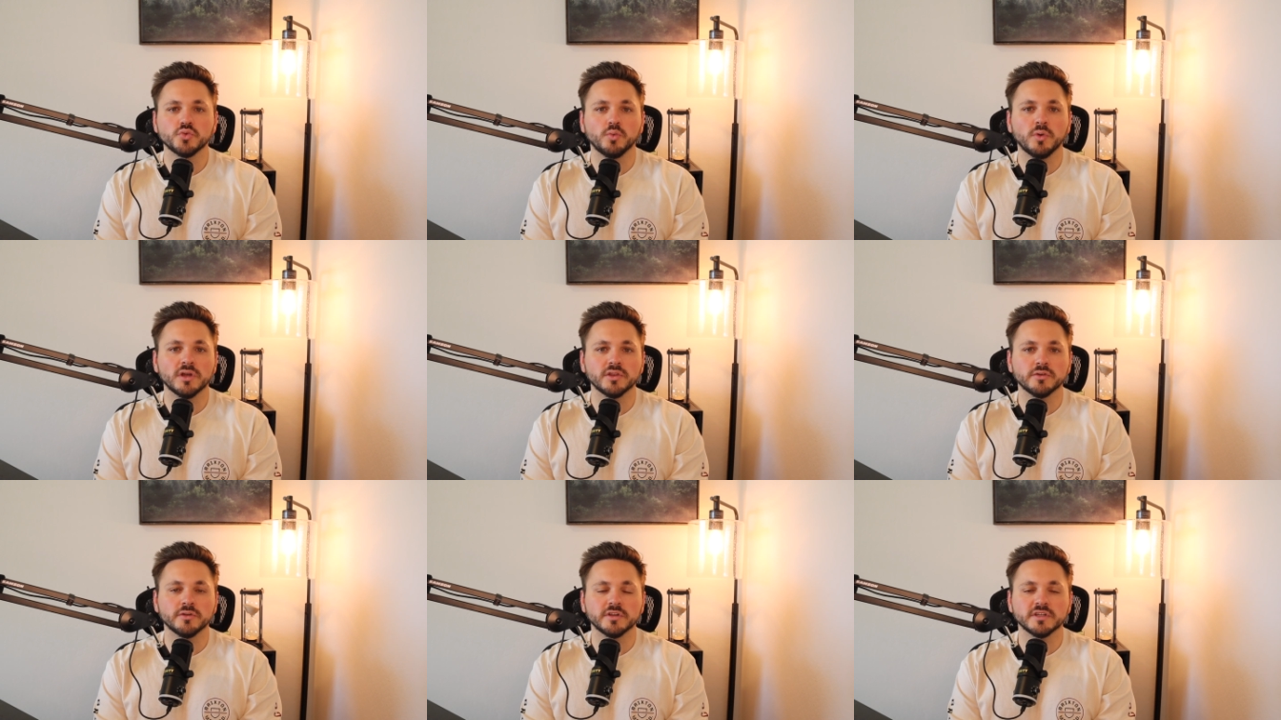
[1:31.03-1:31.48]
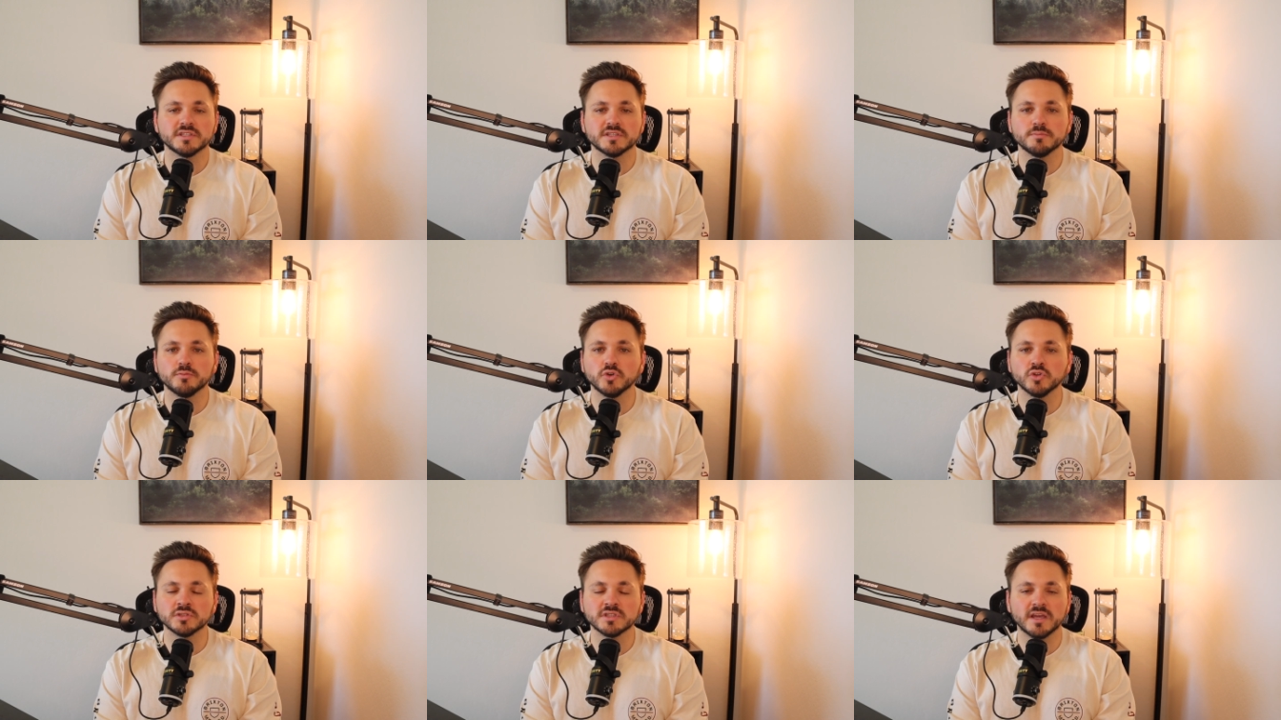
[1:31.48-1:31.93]
whether it's
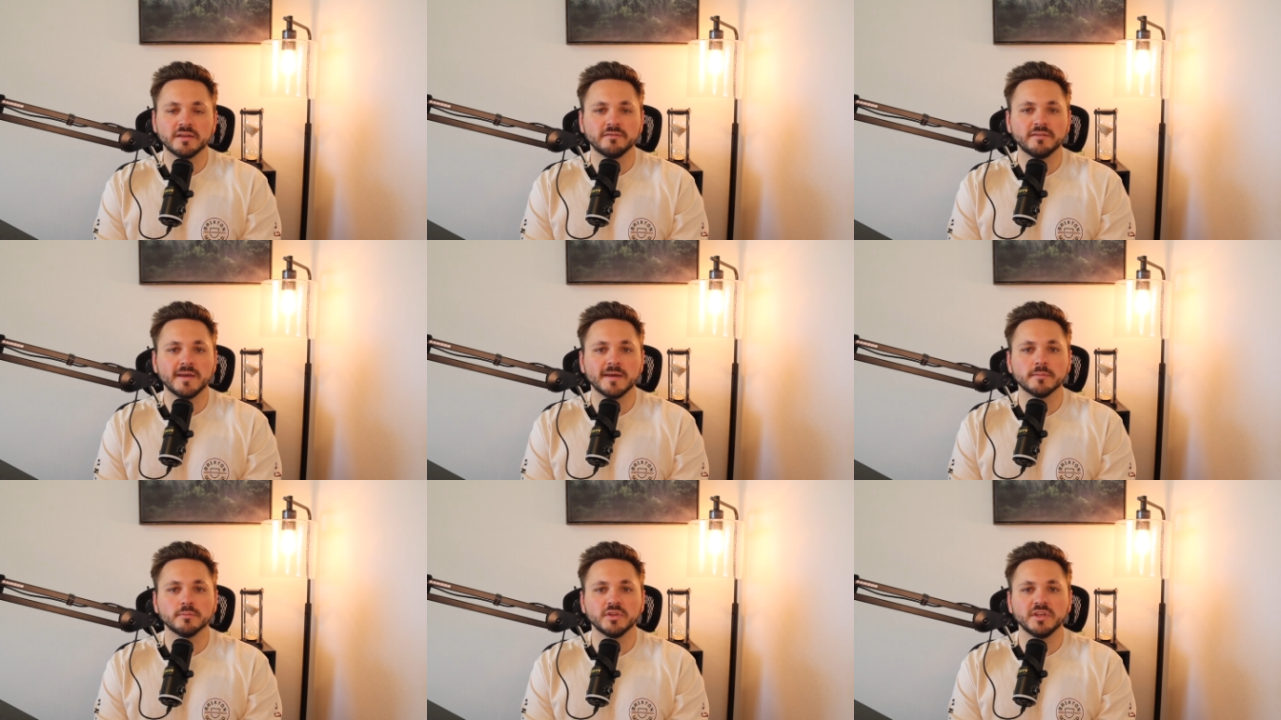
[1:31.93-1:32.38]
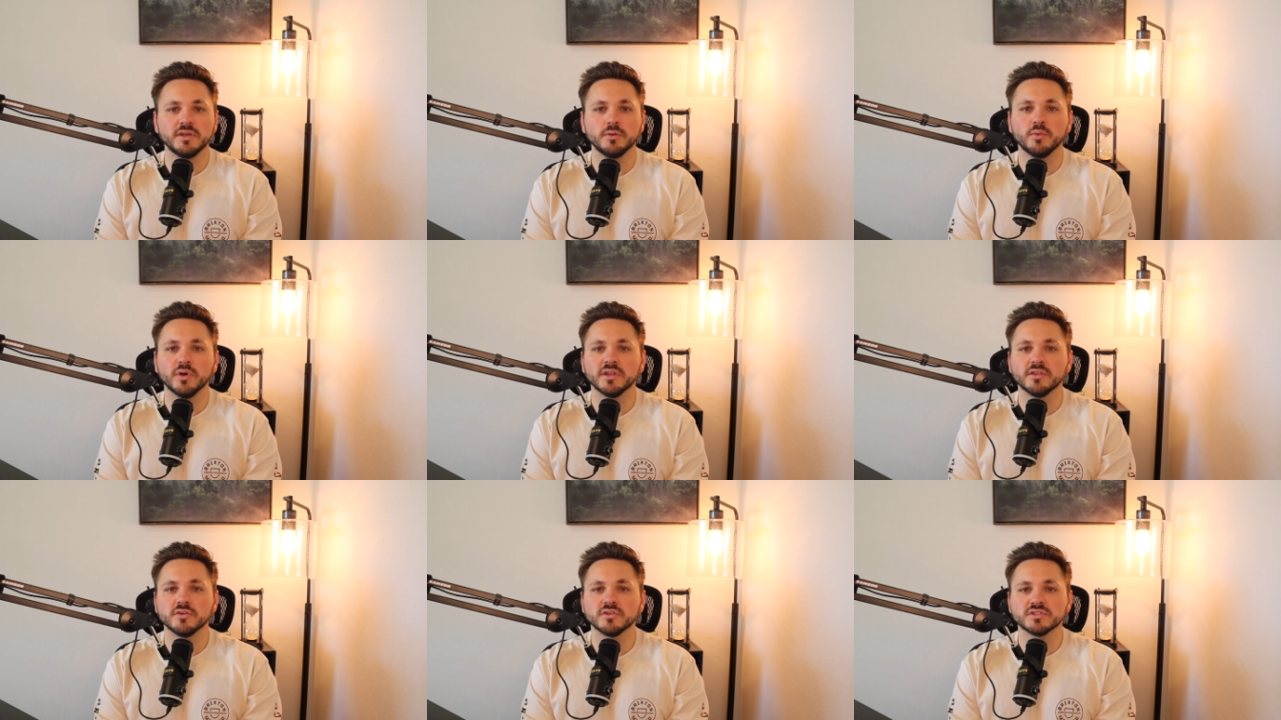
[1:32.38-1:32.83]
multifamily,
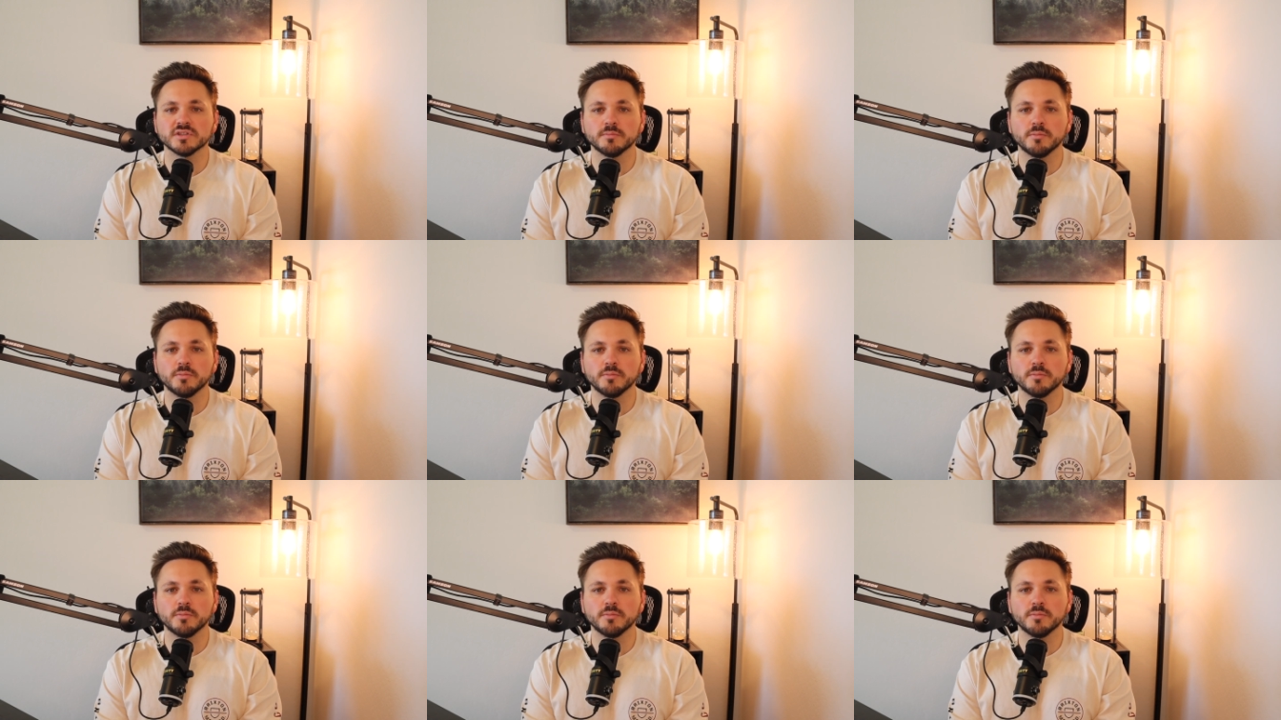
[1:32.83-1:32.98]
whether it's